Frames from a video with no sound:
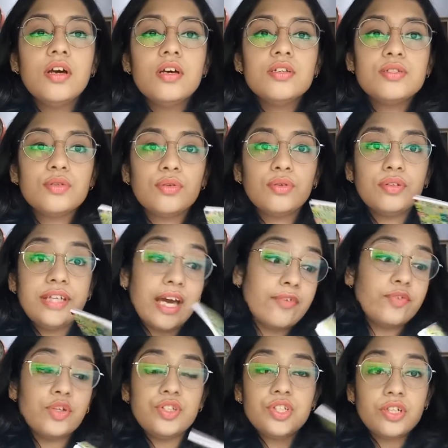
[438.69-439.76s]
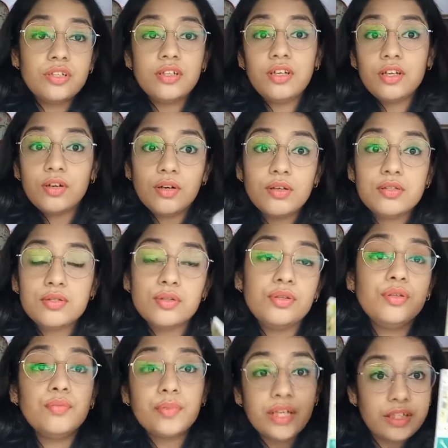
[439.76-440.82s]
So yeah, for journaling also
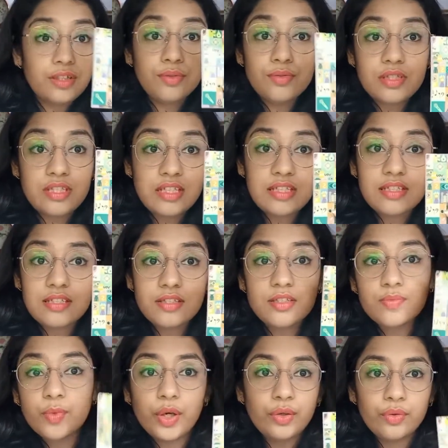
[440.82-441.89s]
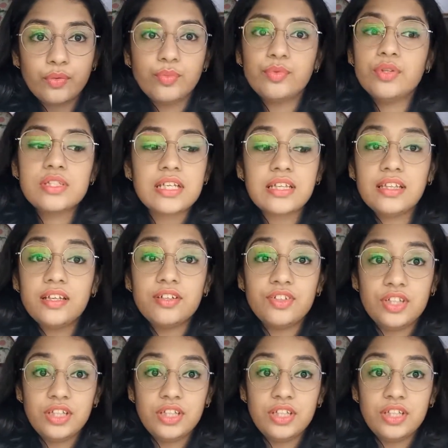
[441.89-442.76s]
you might use these small notebooks, and they're really